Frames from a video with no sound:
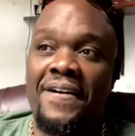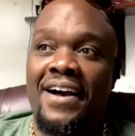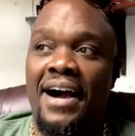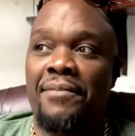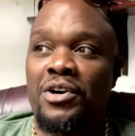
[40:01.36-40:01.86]

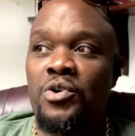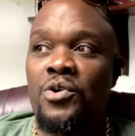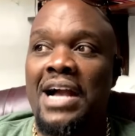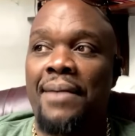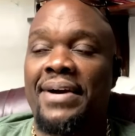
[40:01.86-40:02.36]
I'm a cool
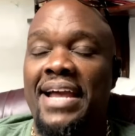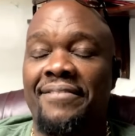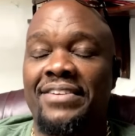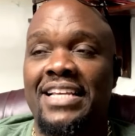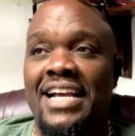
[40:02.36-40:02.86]
guy, but
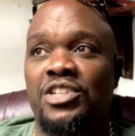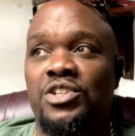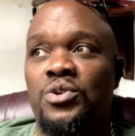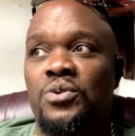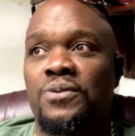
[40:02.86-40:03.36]
everything I
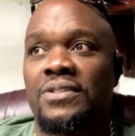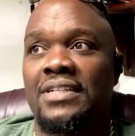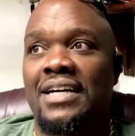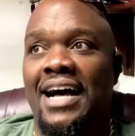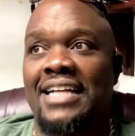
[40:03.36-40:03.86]
do,
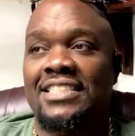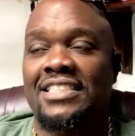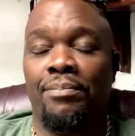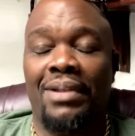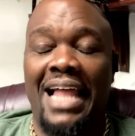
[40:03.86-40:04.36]
I just
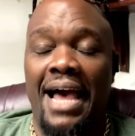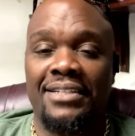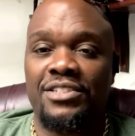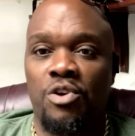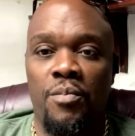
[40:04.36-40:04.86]
apply
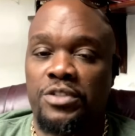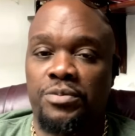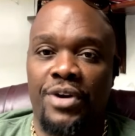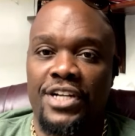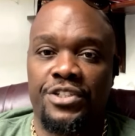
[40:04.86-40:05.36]
so much
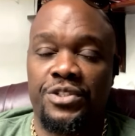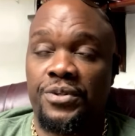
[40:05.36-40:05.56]
pressure to it.